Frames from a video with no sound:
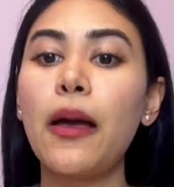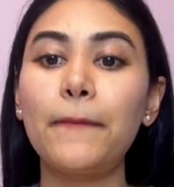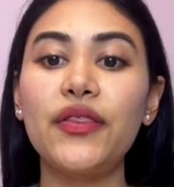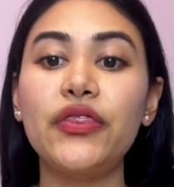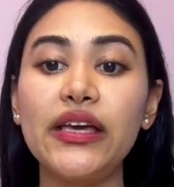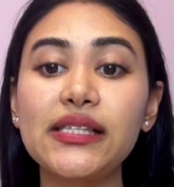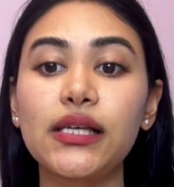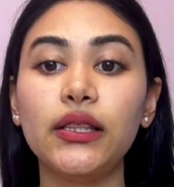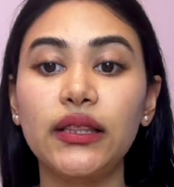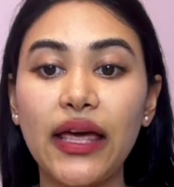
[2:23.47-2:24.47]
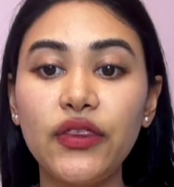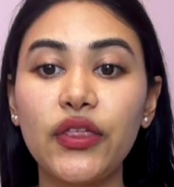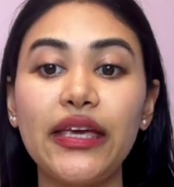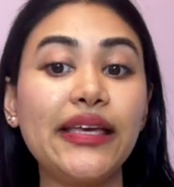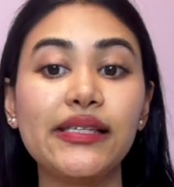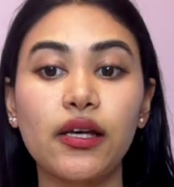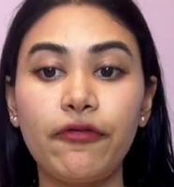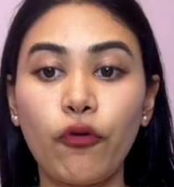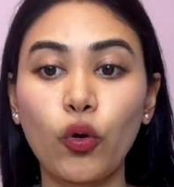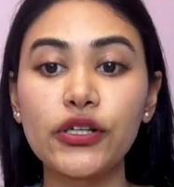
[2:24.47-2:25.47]
but this length is
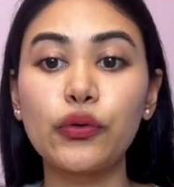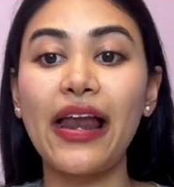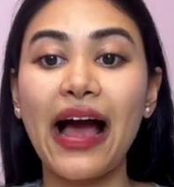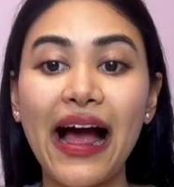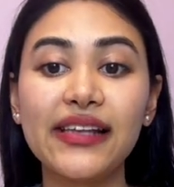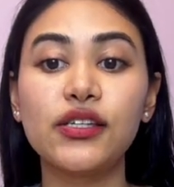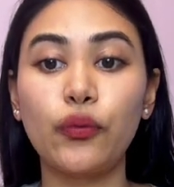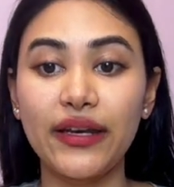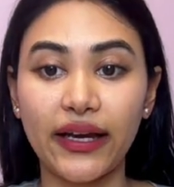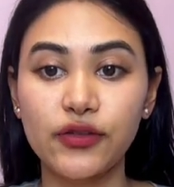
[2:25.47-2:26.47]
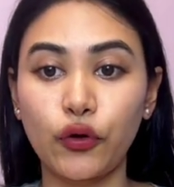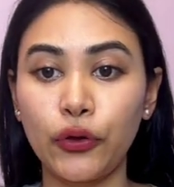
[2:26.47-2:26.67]
4, so it has no index 4,